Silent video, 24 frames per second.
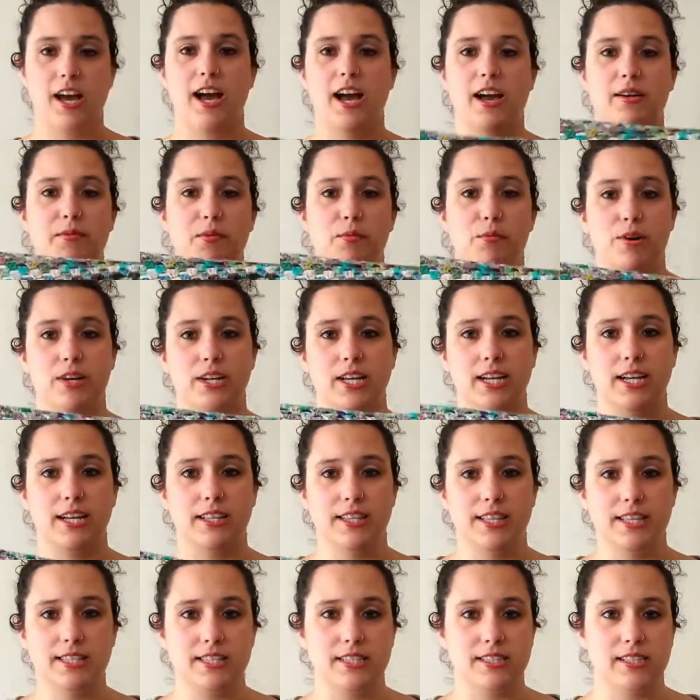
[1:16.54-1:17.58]
I've been working on
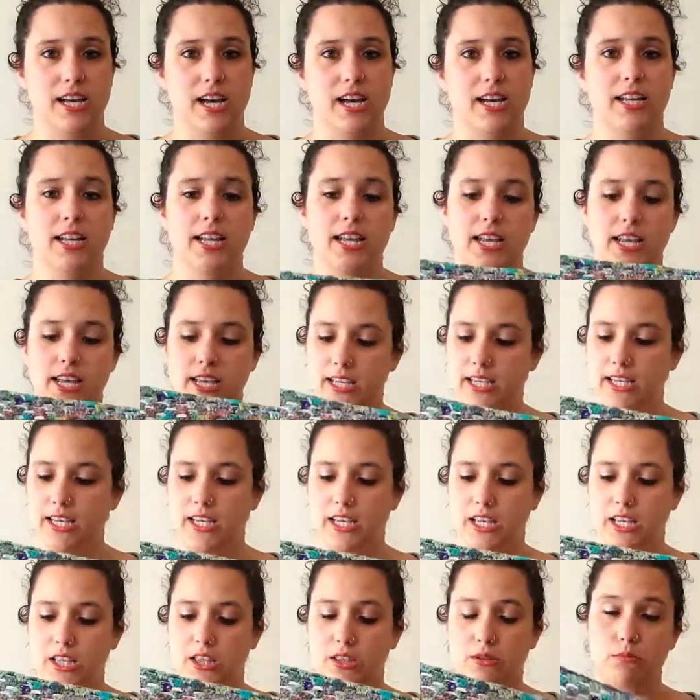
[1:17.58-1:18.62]
this a lot
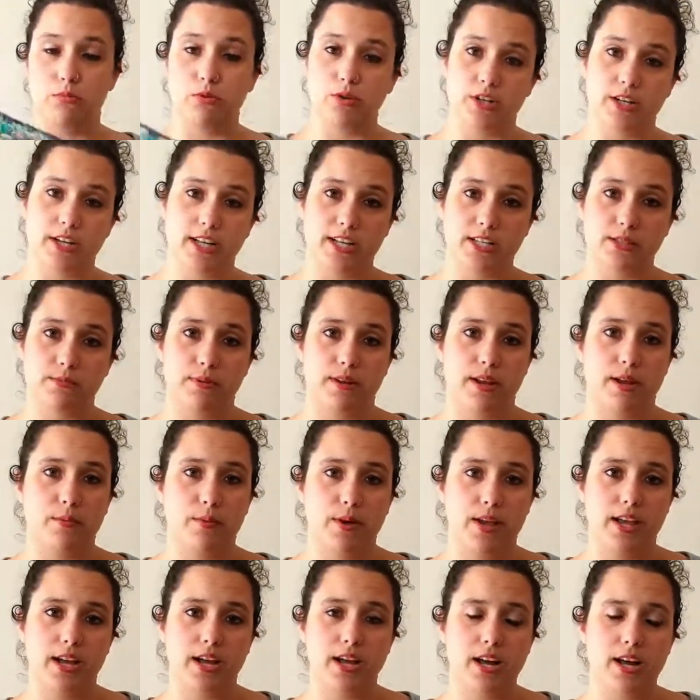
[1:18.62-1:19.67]
in the mornings when I
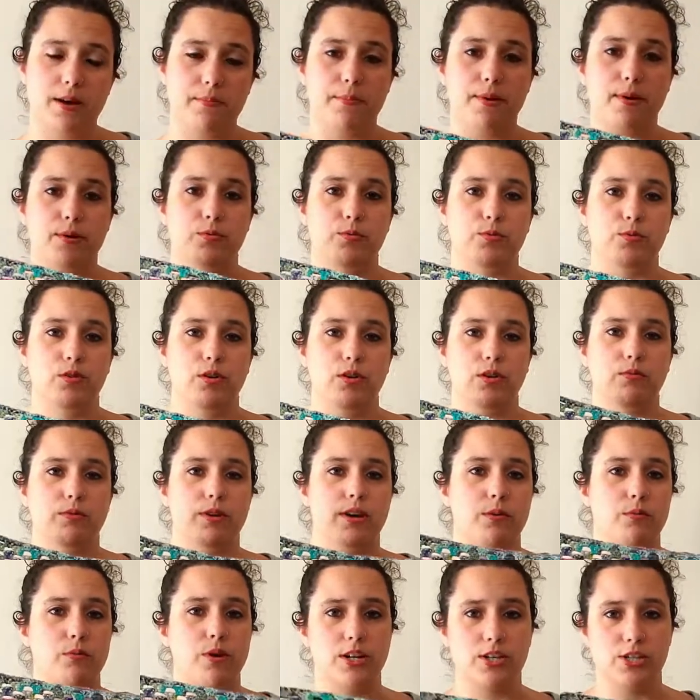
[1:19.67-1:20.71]
wake up or
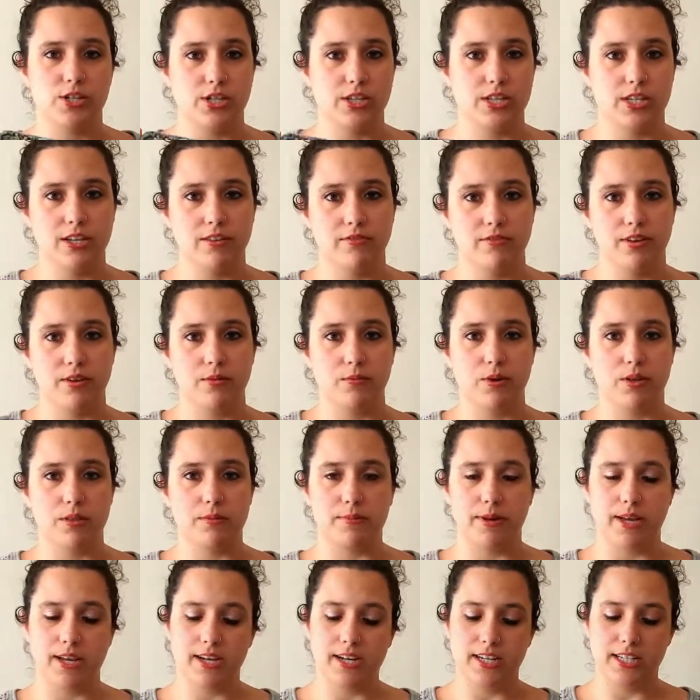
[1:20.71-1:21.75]
when I'm watching TV with
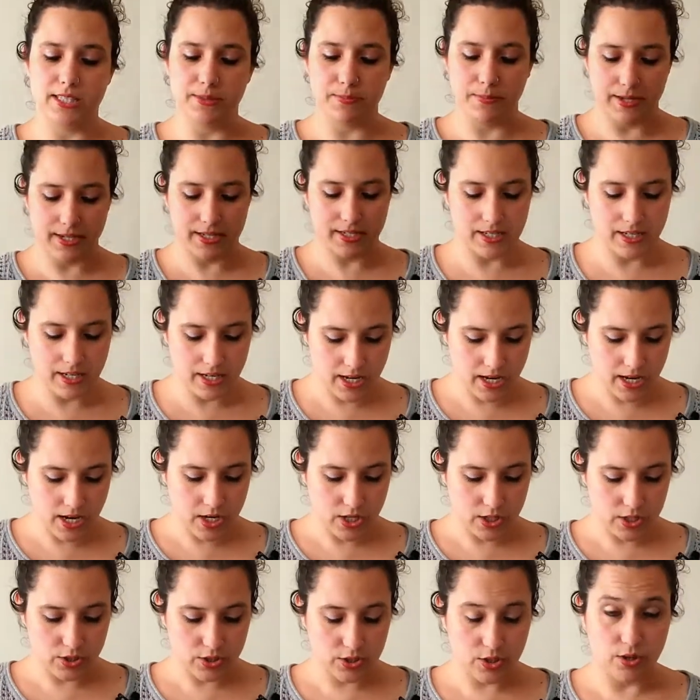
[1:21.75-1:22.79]
my husband.
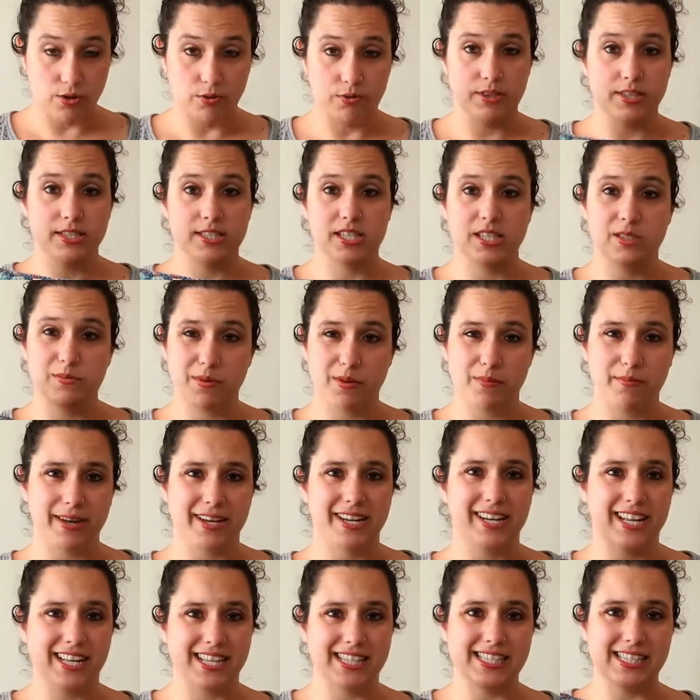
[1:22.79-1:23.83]
So this has been my
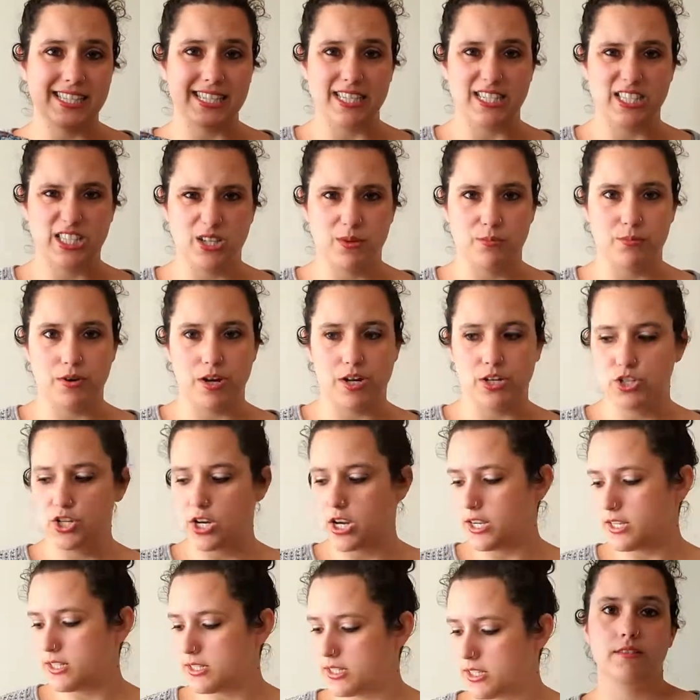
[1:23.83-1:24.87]
nice, easy
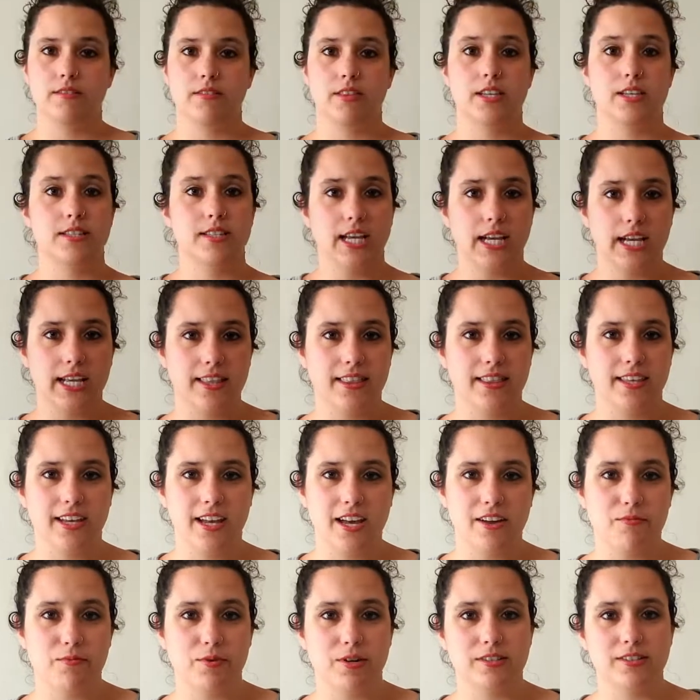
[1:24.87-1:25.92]
project. The second thing
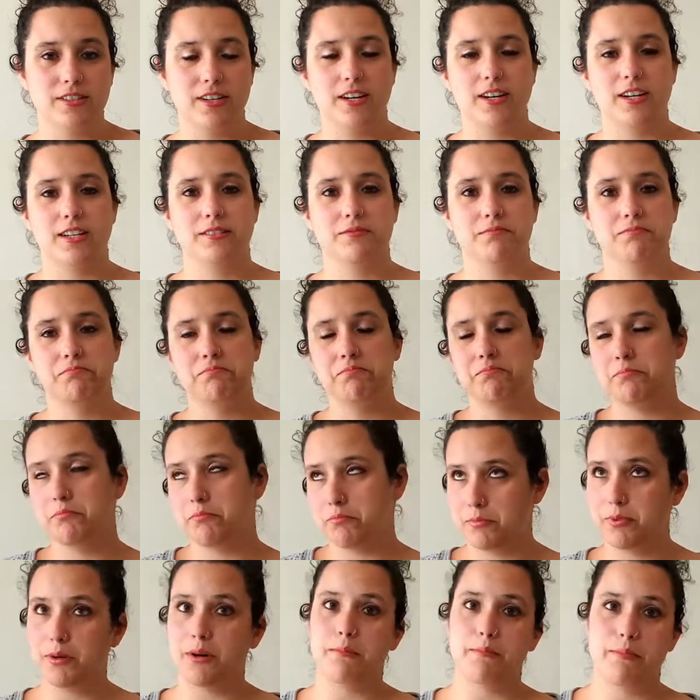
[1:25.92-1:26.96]
I've worked on,
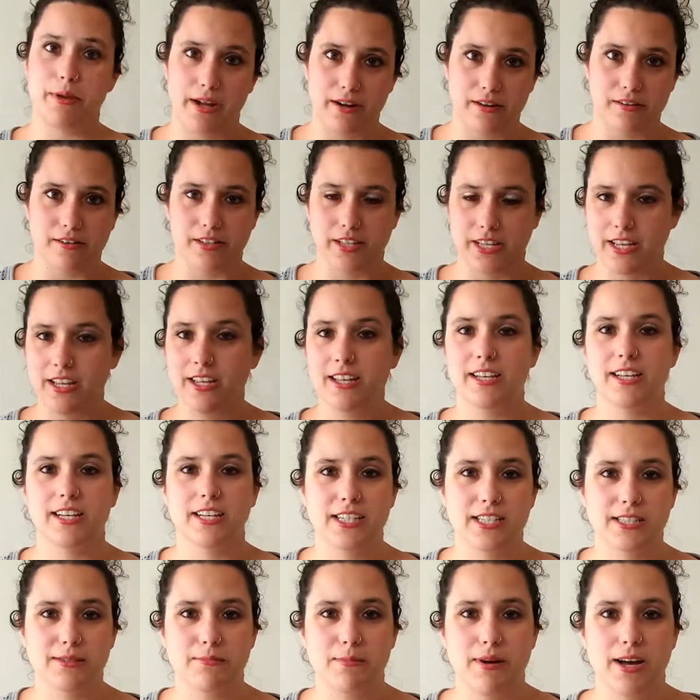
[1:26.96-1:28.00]
but barely,
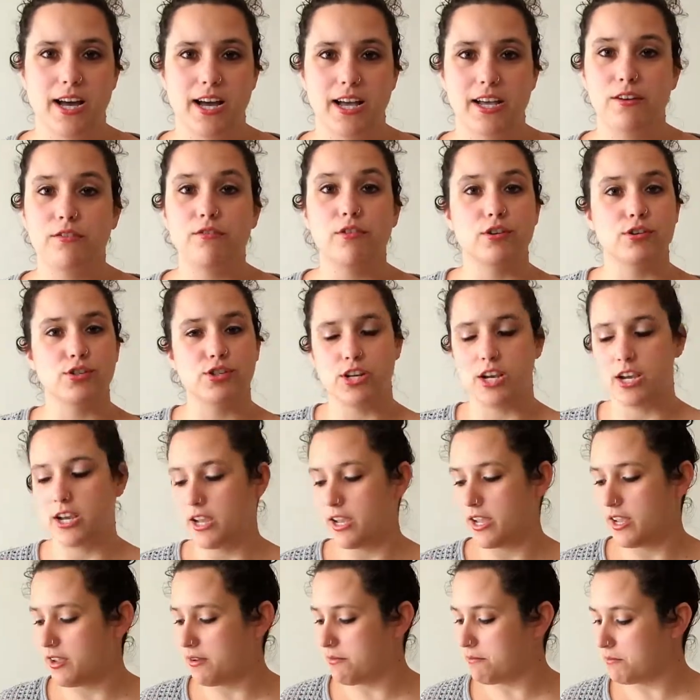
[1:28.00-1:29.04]
is my
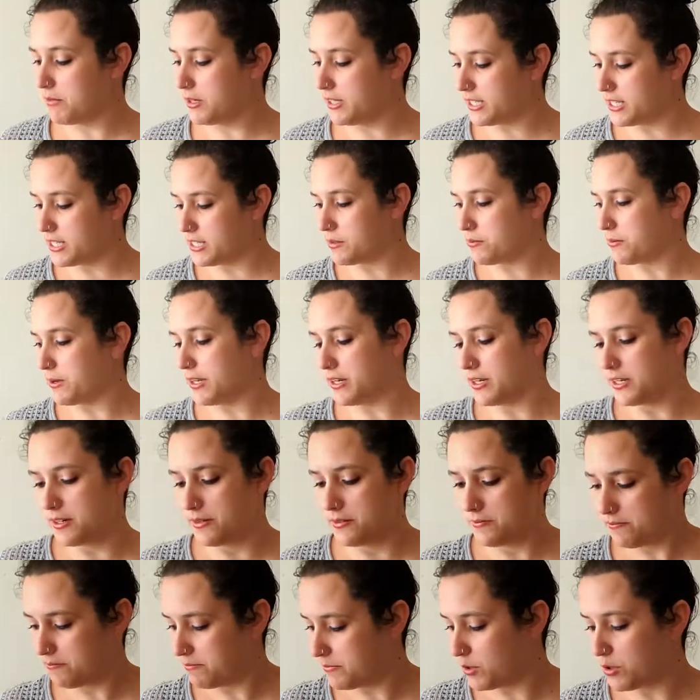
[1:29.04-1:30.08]
crochet monkey
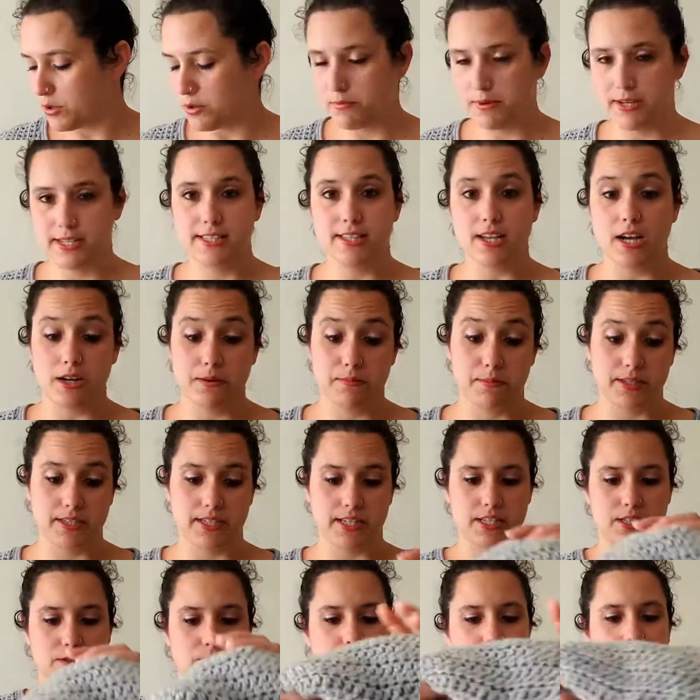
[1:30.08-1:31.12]
sweater or my sock
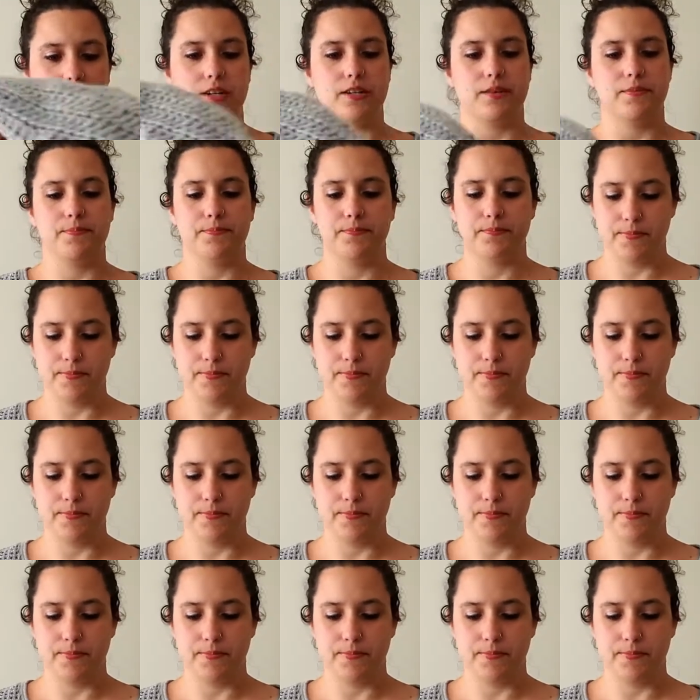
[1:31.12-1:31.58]
monkey sweater.